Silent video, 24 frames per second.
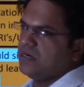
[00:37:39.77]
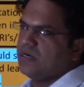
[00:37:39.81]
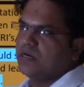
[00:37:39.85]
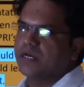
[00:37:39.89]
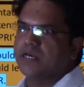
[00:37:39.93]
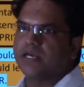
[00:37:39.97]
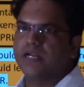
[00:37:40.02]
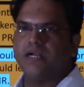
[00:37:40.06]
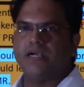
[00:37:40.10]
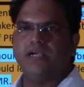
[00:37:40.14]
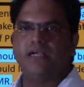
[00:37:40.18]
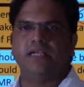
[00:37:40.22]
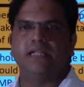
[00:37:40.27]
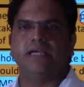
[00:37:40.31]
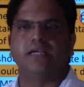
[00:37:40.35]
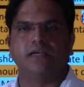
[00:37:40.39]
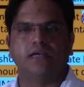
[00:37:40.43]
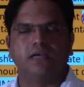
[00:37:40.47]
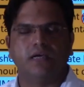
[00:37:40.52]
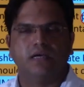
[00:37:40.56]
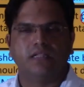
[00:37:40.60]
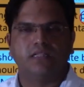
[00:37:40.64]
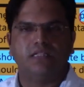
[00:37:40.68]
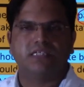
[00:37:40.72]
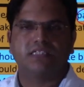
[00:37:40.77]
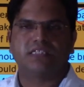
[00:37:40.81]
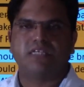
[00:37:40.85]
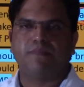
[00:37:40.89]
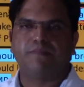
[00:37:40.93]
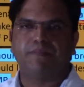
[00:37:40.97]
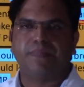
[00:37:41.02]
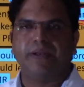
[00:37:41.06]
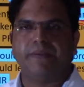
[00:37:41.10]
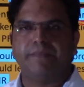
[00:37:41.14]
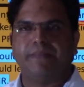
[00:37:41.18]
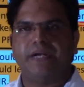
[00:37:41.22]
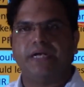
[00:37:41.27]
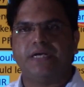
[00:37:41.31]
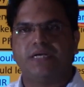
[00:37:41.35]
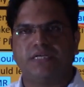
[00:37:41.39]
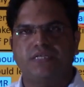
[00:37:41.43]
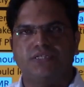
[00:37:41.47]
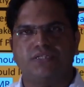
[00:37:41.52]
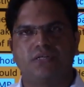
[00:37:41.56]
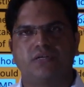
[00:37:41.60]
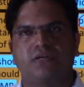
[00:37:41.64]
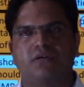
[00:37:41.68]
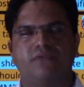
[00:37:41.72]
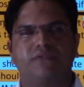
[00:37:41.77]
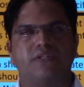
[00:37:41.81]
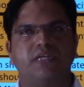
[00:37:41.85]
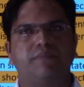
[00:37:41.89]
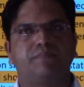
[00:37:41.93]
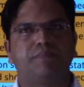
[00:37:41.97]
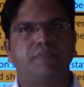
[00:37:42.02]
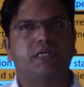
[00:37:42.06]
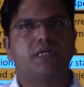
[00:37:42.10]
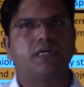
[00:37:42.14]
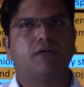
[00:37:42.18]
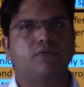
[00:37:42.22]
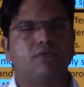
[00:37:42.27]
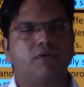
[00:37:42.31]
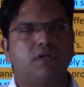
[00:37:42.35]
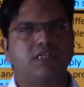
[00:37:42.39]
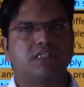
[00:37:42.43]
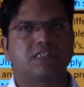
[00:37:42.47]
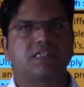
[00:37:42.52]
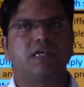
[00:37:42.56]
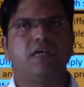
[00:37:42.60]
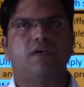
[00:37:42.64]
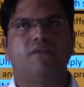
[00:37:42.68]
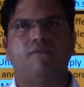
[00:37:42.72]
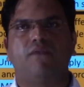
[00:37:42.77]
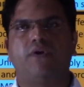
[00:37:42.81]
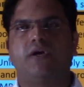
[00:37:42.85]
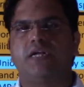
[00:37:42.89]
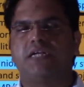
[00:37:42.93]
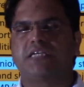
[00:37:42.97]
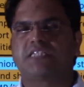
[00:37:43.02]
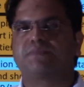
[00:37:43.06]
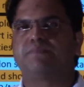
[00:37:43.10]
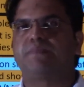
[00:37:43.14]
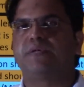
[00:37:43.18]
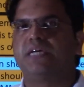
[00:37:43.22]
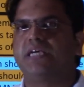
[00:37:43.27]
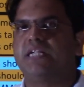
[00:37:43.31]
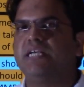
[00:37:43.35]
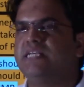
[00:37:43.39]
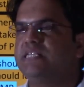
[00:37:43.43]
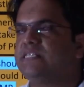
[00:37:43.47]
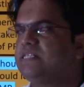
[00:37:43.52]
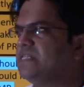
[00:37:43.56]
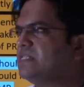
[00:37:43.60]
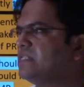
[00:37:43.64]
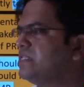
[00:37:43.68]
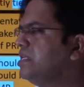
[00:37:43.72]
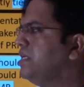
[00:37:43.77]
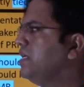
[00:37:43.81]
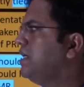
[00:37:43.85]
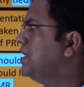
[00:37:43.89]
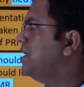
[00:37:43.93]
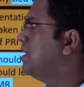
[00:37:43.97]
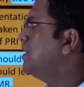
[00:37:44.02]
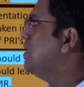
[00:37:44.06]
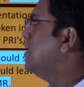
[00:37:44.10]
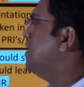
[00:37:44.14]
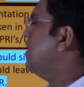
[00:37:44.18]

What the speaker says: granting this implementation of that particular scheme where expertise is needed,